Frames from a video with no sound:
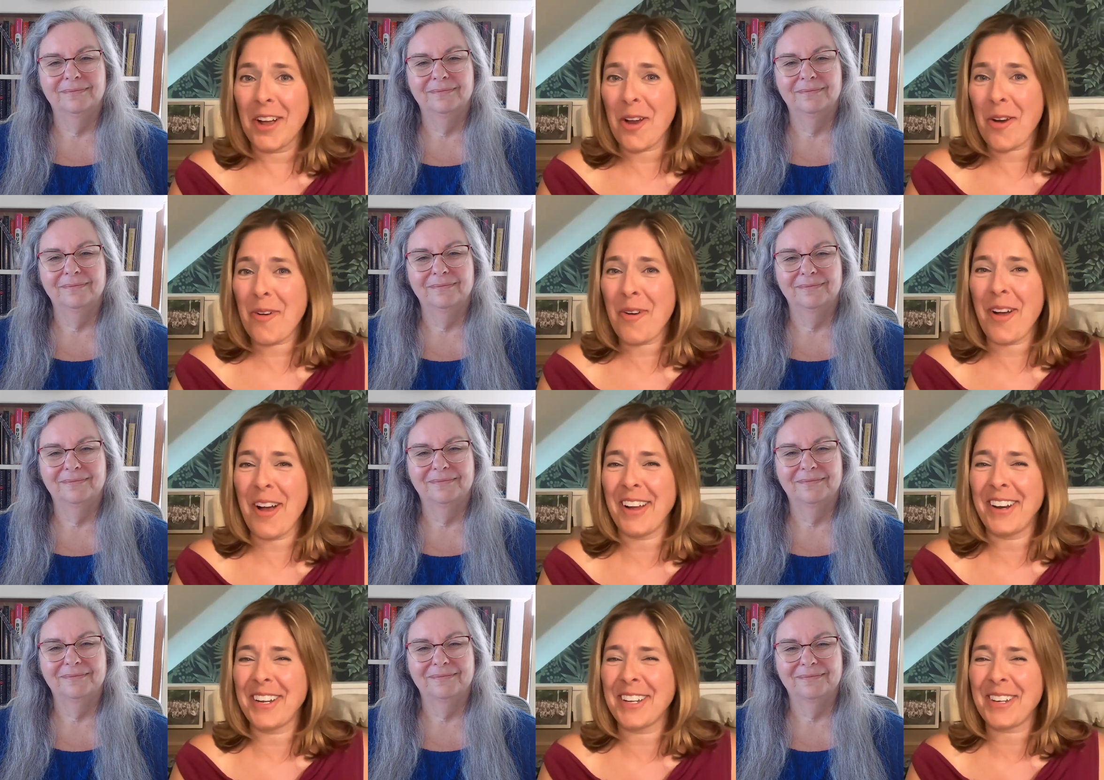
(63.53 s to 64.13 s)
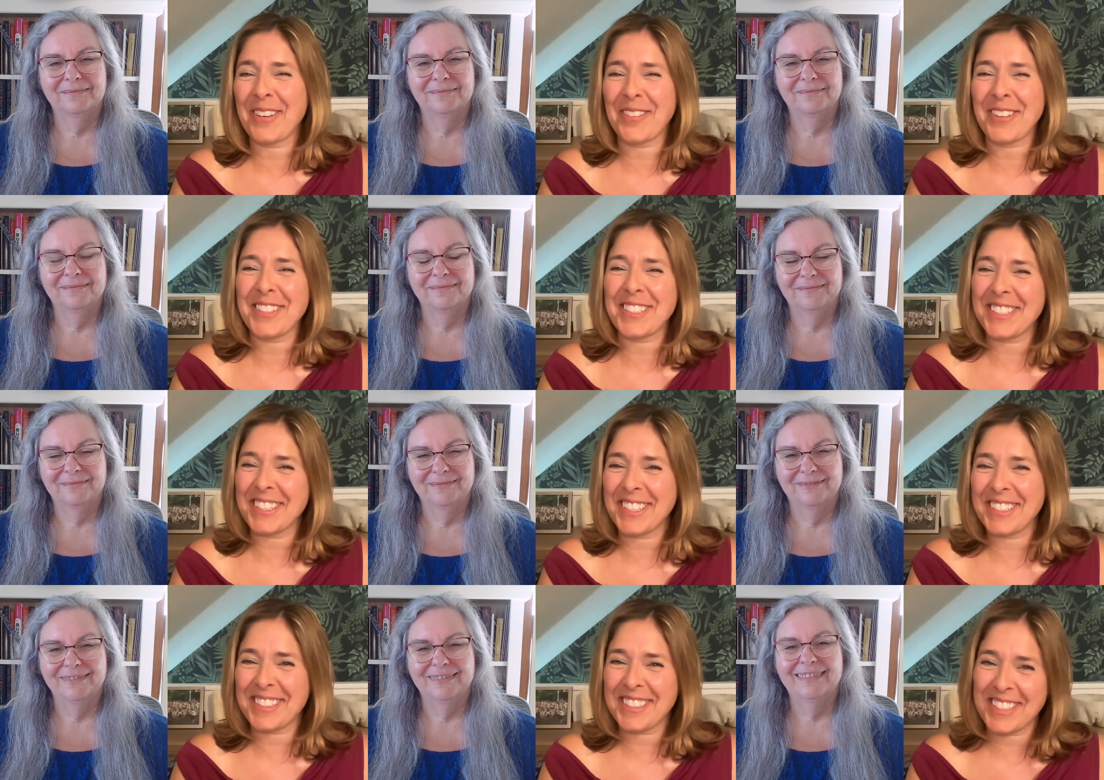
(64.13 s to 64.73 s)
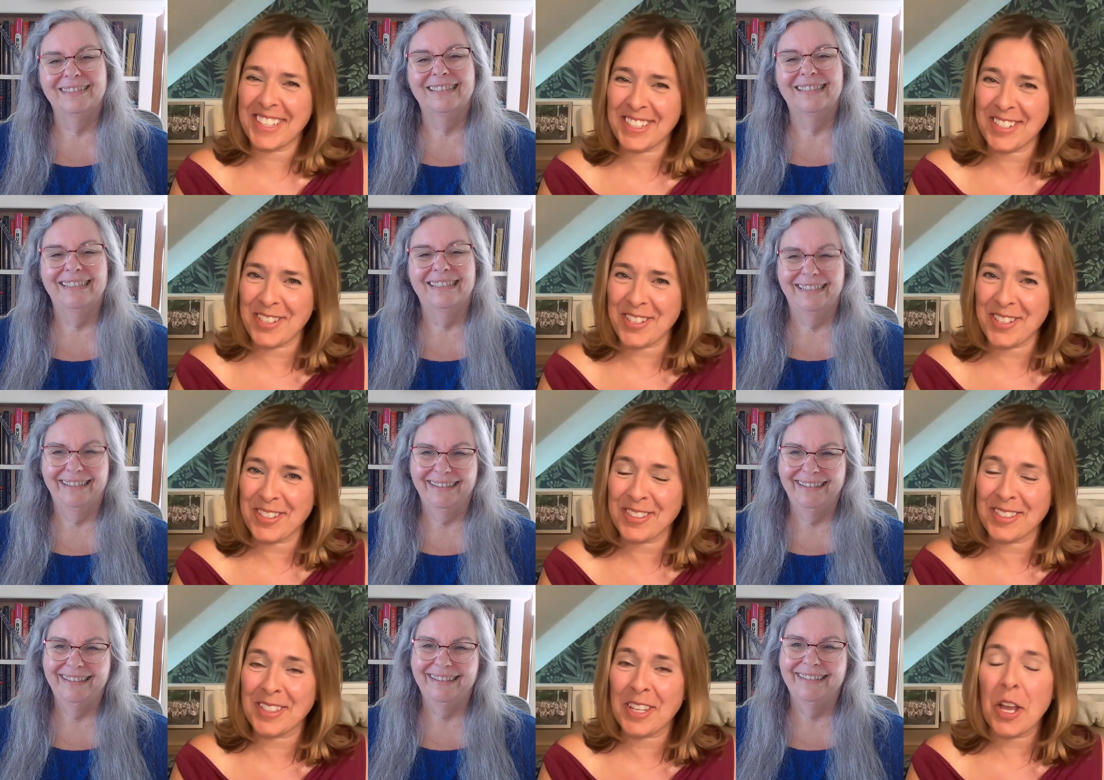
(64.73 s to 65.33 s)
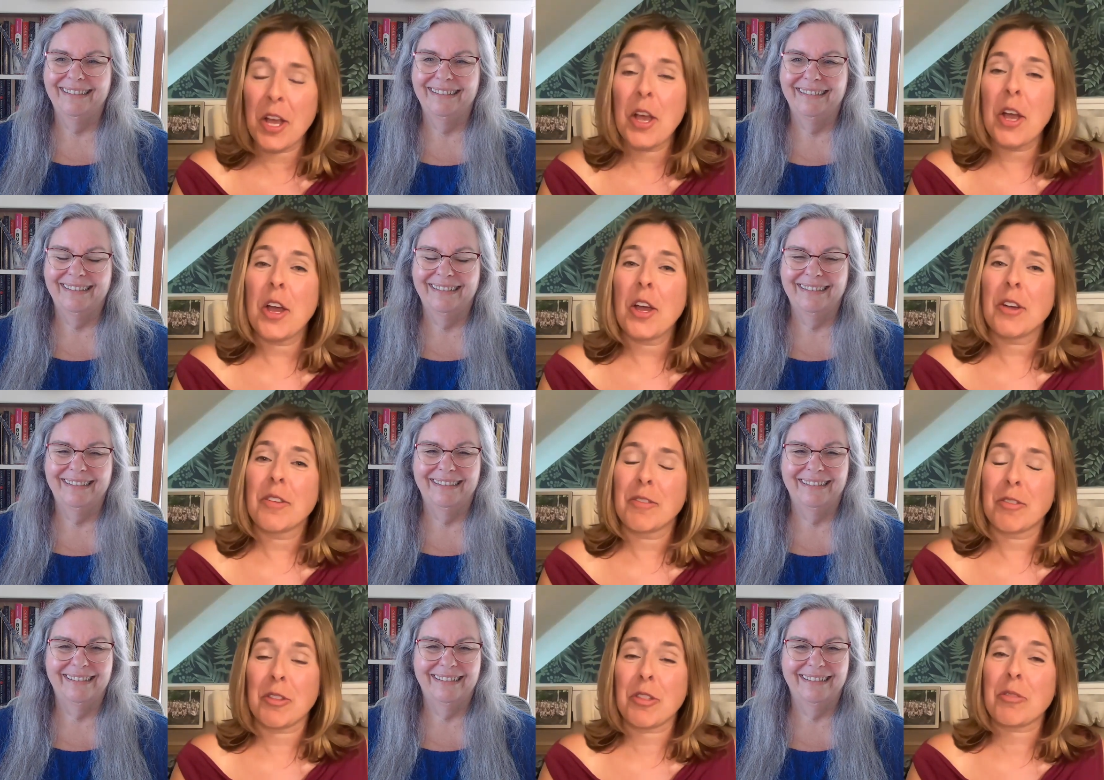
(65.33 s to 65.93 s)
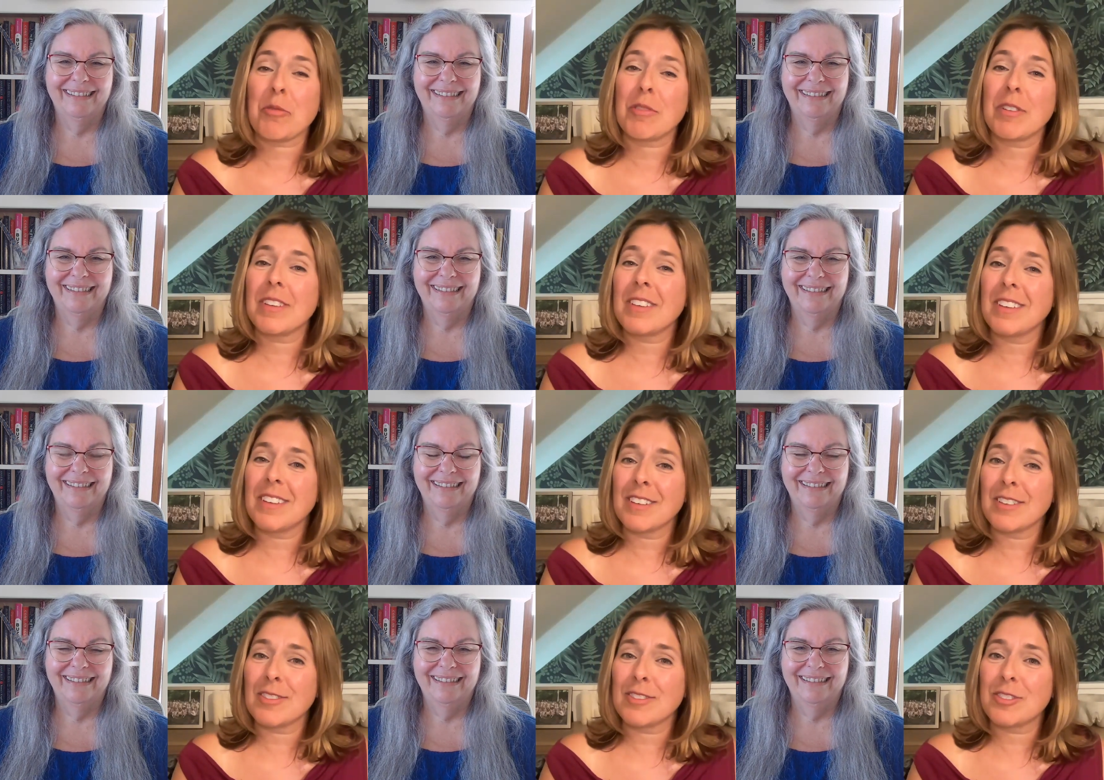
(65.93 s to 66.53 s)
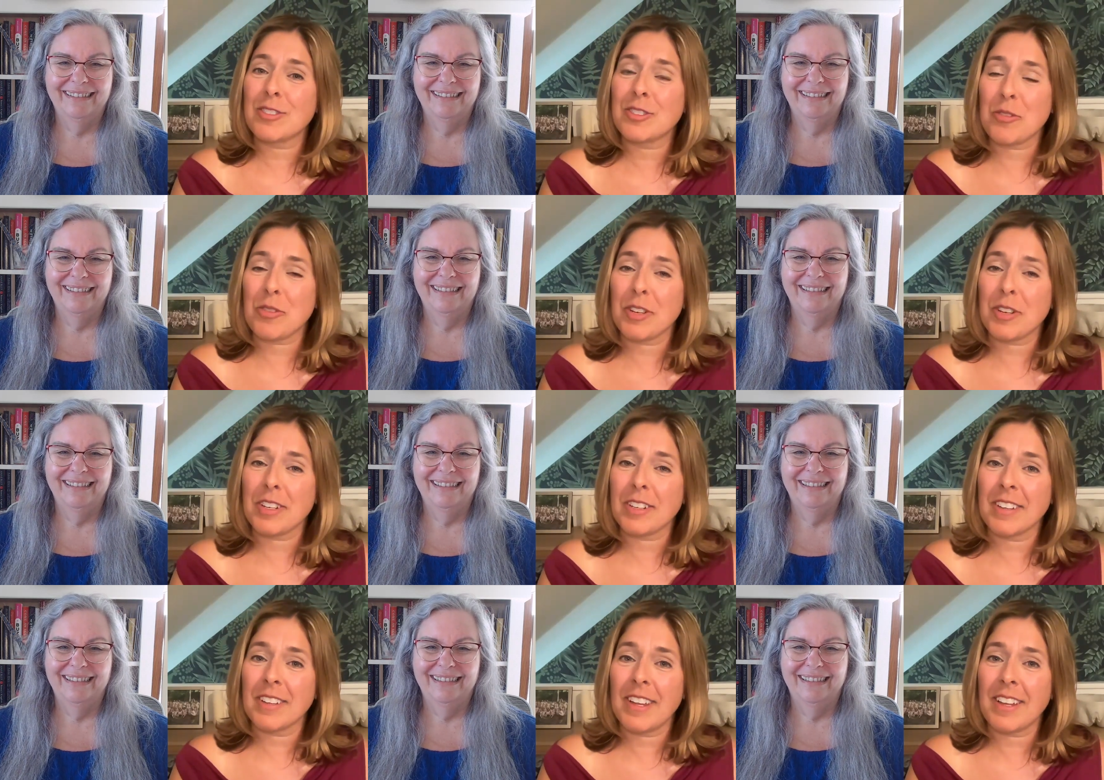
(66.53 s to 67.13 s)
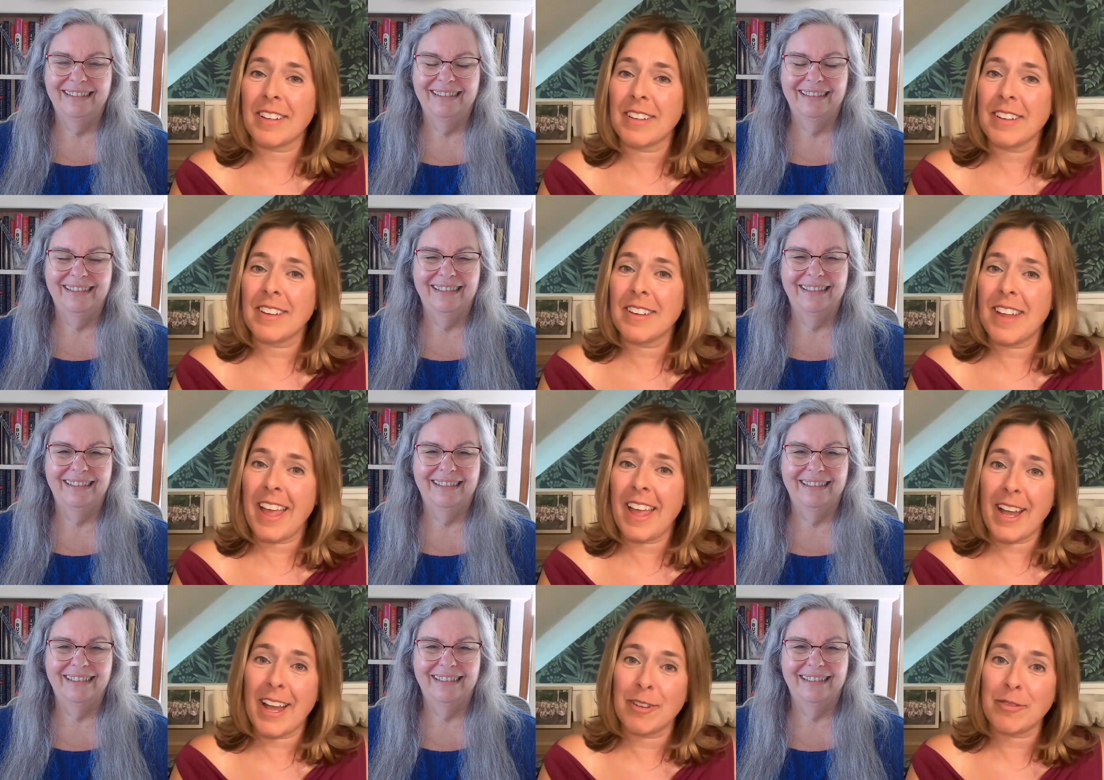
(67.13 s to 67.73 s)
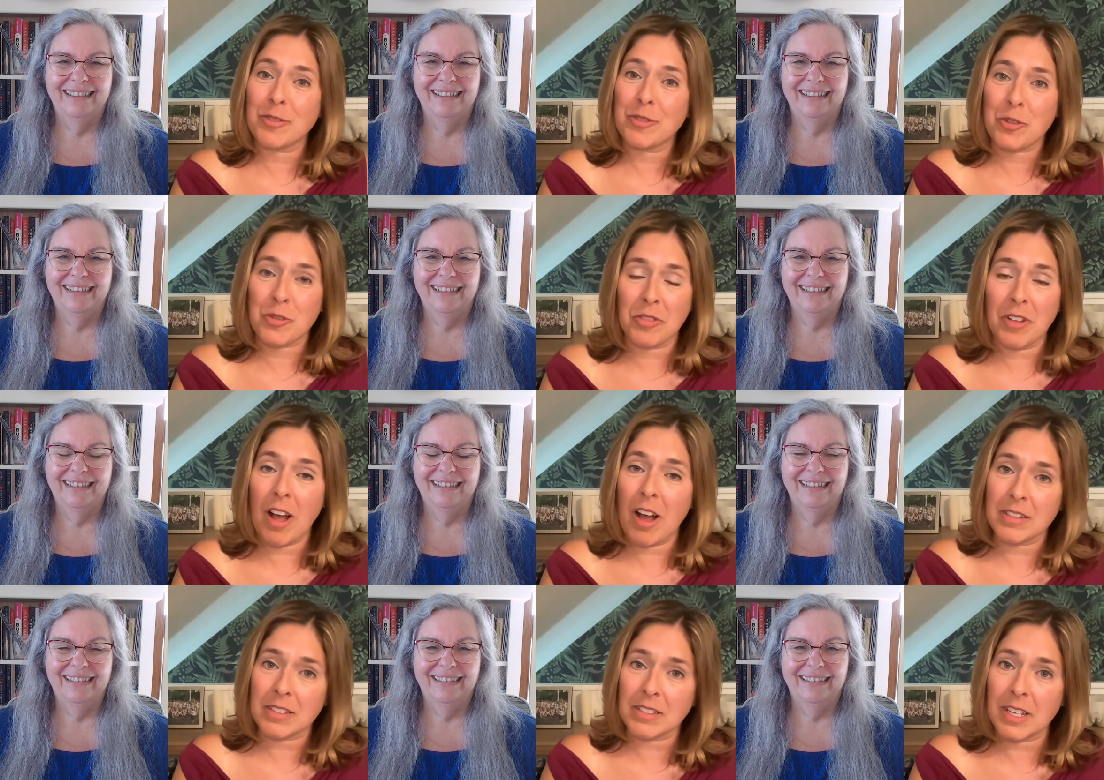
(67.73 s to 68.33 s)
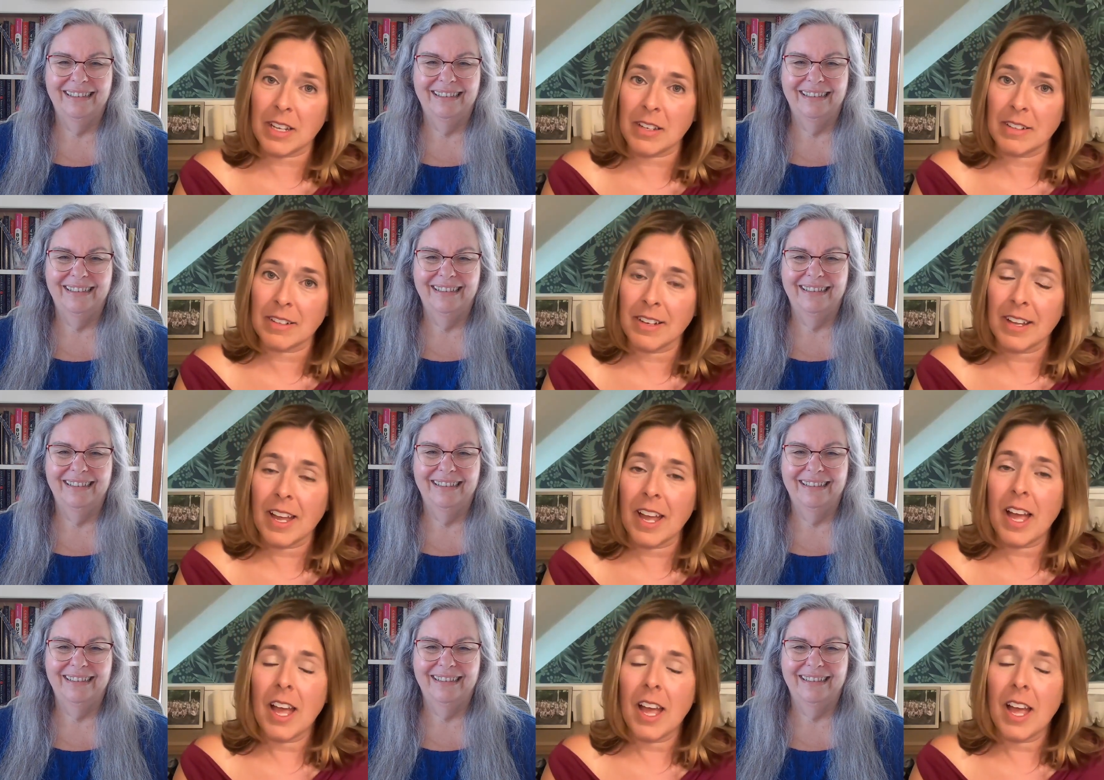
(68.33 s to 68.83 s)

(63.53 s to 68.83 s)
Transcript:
Speaker 1: erotic recess sessions for three years during and after lockdown.